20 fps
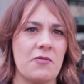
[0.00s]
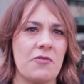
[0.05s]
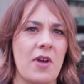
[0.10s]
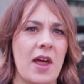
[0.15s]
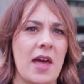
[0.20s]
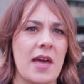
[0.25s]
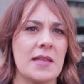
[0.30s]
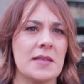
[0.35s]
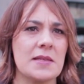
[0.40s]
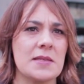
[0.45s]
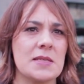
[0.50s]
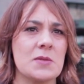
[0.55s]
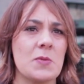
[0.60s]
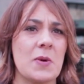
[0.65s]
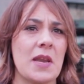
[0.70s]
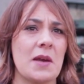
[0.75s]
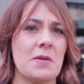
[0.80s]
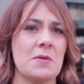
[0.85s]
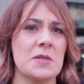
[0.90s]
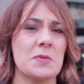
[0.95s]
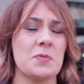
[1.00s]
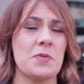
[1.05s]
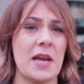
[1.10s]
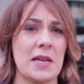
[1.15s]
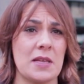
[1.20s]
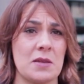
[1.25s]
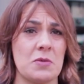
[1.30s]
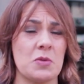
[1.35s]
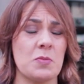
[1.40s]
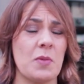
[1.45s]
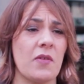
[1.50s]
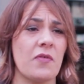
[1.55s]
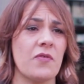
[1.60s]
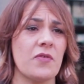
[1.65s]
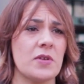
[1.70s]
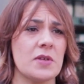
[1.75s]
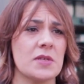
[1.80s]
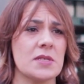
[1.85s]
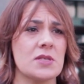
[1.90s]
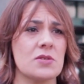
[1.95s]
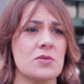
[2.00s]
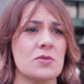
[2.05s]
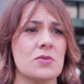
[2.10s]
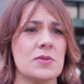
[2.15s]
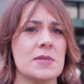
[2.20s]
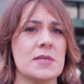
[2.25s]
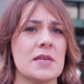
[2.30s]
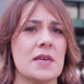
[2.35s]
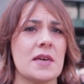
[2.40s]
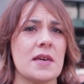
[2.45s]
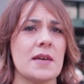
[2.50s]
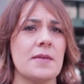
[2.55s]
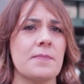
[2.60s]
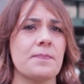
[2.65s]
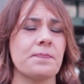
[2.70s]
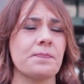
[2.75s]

friends, when I was pregnant with my first daughter.